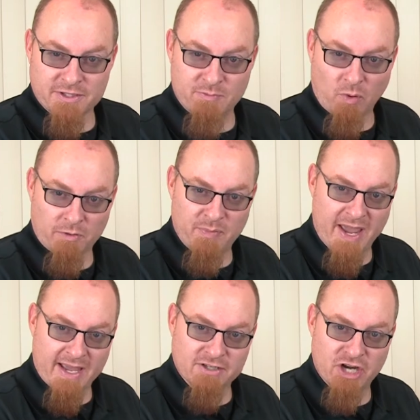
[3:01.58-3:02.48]
support
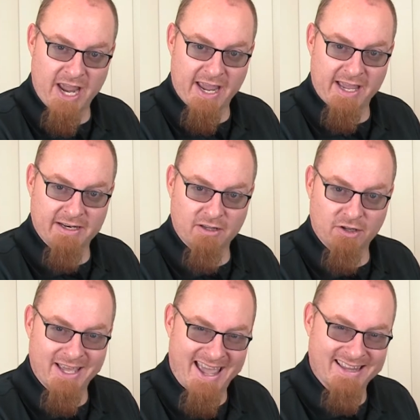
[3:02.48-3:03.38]
page and
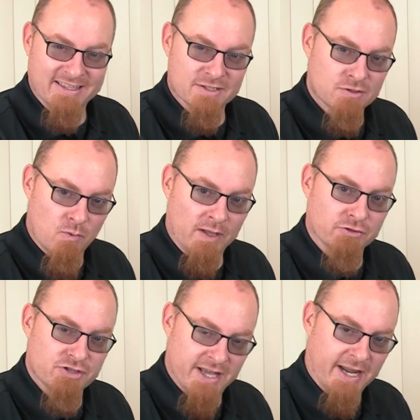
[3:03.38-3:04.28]
look at the
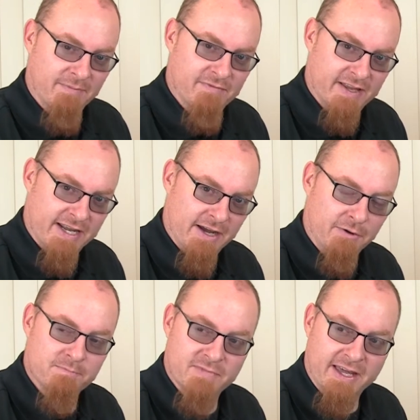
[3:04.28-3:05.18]
SQUELCH setup video.